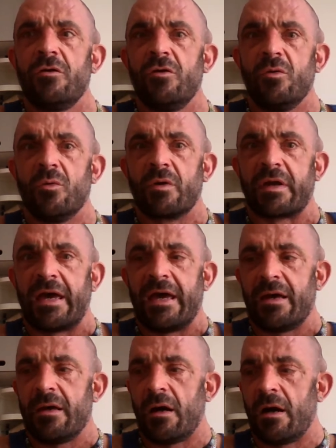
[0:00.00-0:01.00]
you will
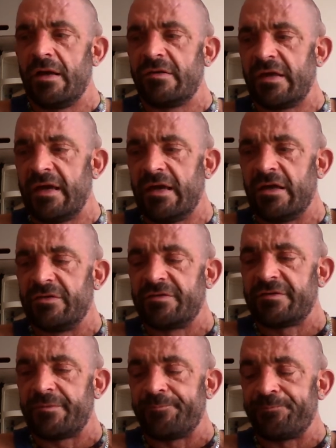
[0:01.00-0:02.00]
get
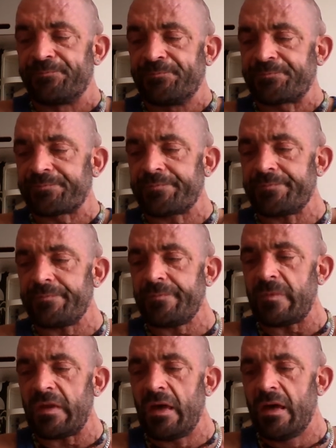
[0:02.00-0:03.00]
ideas
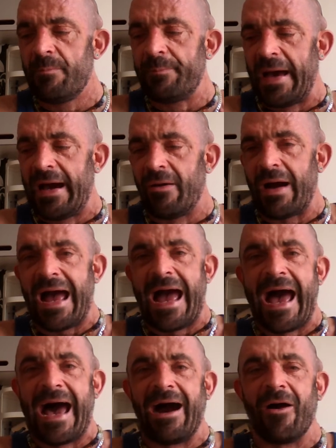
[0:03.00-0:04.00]
about
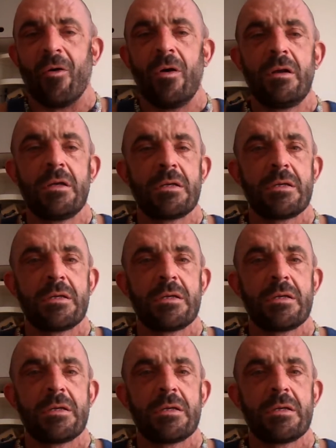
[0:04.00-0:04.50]
how